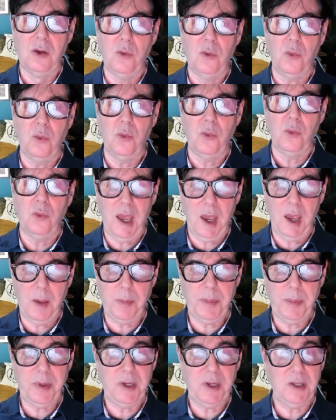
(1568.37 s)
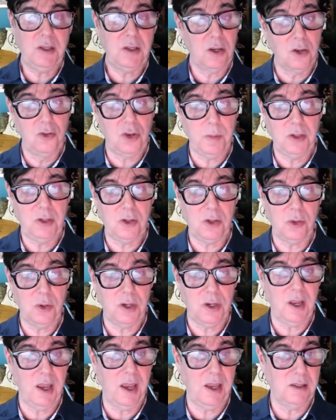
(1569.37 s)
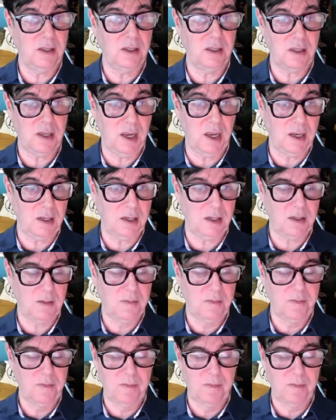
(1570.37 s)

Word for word: We're happy to contribute to it as a standard.